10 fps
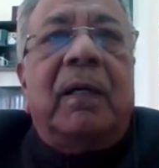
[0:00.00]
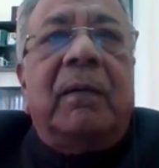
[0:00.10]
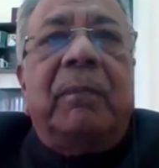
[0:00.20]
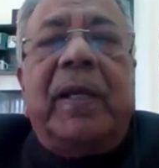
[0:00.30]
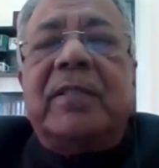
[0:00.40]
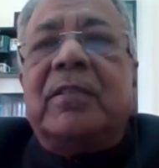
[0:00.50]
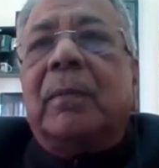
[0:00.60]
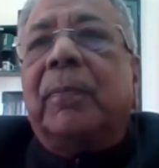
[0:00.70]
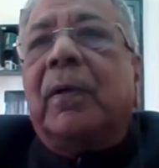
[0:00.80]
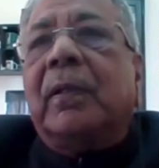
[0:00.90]
based
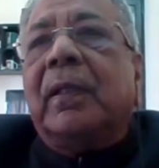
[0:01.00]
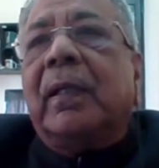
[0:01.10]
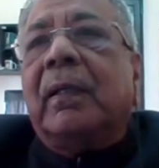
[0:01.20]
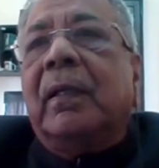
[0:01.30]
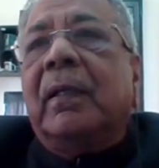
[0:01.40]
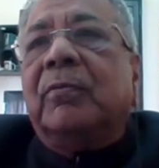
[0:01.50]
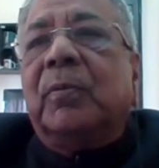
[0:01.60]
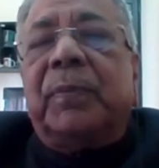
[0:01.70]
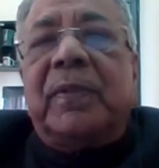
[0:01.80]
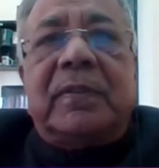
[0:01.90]
upon the
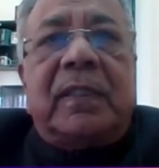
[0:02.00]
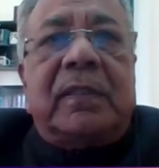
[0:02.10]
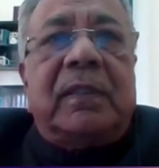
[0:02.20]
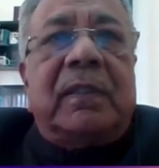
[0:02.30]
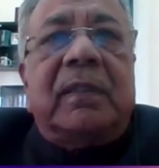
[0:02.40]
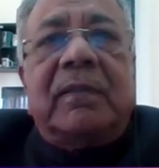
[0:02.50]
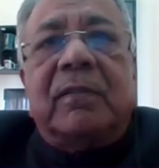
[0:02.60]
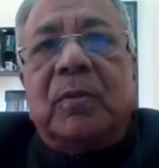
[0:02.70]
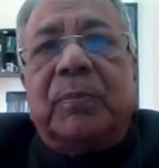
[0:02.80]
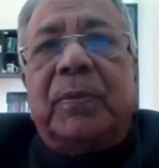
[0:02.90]
superstructure. It
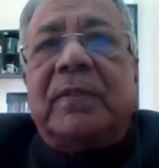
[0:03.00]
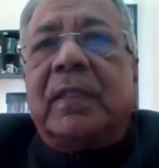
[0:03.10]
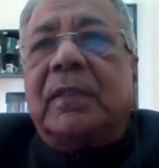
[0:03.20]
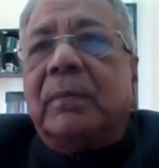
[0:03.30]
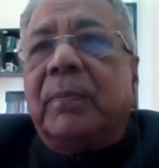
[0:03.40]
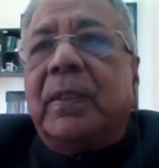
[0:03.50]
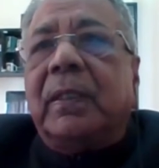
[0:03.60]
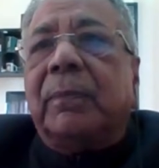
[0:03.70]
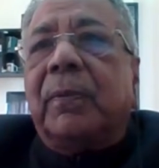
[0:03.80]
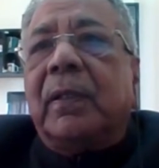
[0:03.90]
is a superstructure
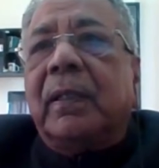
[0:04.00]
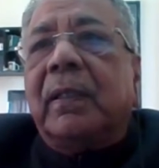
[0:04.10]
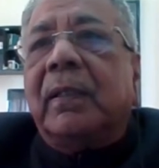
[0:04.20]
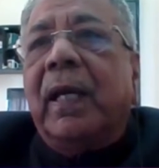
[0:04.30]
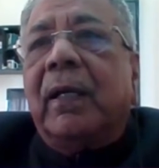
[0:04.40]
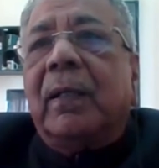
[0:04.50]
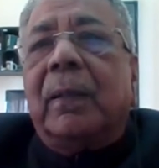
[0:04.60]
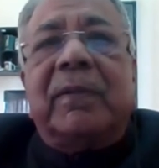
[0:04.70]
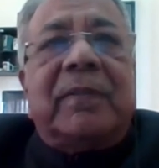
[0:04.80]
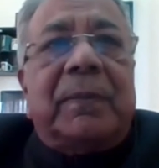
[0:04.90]
built upon the
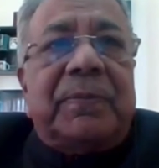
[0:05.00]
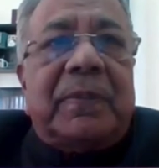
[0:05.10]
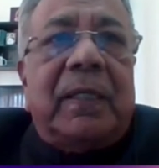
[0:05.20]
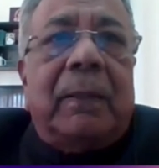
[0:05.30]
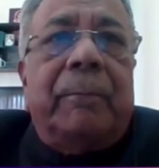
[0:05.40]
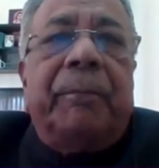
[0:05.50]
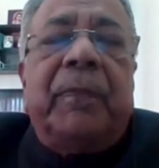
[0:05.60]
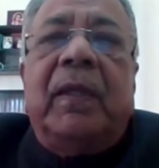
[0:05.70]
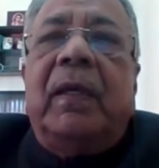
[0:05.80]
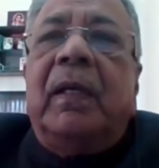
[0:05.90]
economic substratum.
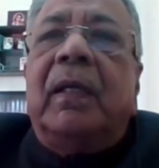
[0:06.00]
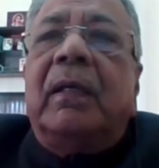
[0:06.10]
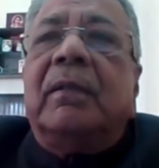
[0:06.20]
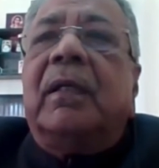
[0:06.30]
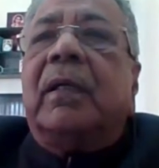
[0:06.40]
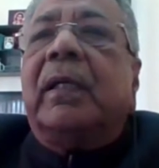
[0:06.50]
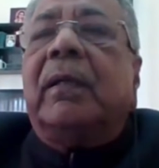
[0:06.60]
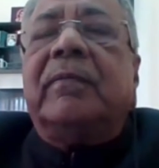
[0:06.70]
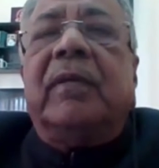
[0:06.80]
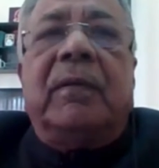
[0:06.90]
The
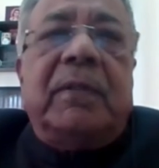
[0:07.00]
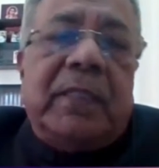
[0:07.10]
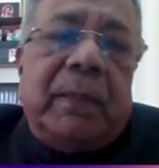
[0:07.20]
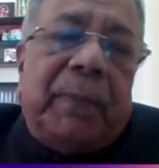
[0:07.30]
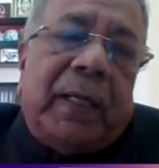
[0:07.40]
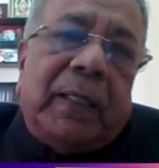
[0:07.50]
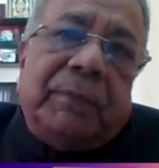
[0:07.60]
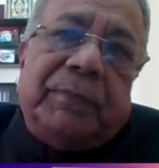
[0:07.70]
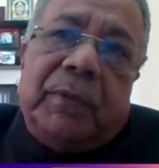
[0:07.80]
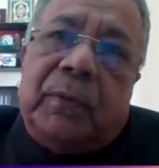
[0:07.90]
Insolvency and
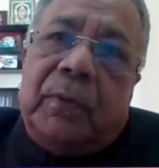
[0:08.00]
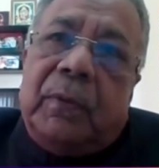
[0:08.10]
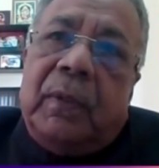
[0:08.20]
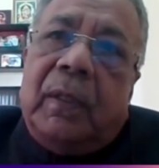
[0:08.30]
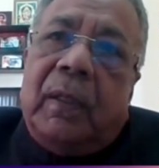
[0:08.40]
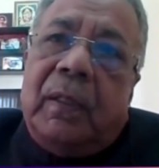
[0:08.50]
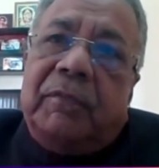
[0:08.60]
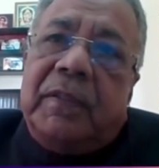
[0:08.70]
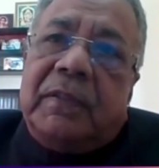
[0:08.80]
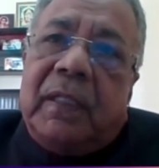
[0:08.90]
Bankruptcy Code, all
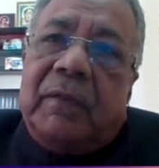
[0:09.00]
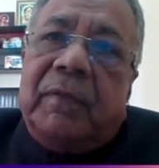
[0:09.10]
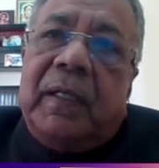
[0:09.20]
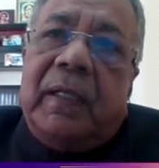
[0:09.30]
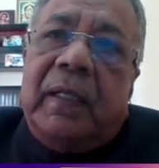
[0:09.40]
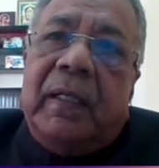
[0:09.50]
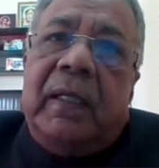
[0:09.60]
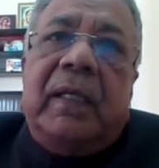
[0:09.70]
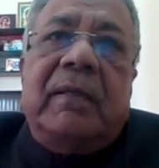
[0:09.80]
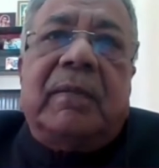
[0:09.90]
of us are aware,
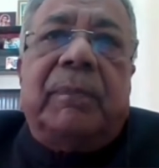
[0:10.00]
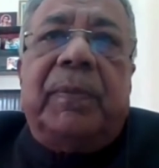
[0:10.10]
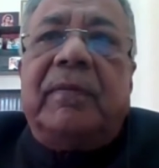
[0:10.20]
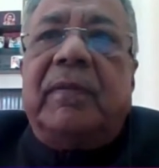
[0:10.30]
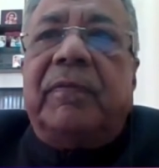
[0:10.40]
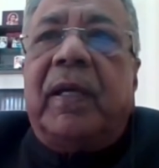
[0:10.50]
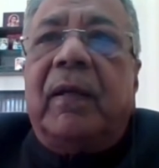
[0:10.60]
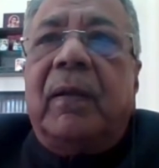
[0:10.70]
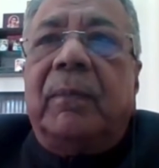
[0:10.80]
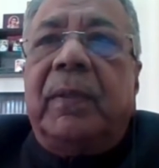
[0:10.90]
is a piece of
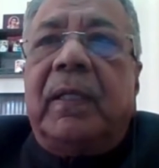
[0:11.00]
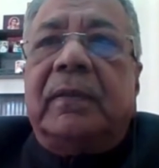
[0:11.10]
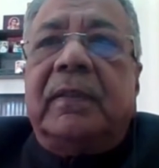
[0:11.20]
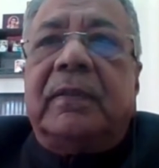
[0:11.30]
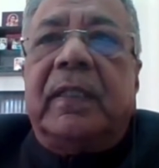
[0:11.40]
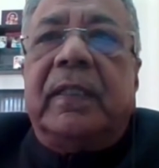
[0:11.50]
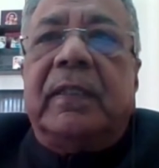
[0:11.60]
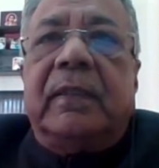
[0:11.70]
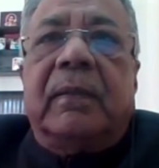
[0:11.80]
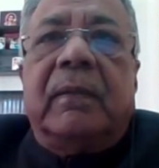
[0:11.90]
economic
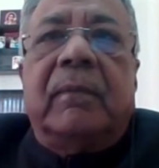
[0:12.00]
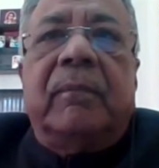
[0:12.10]
legislation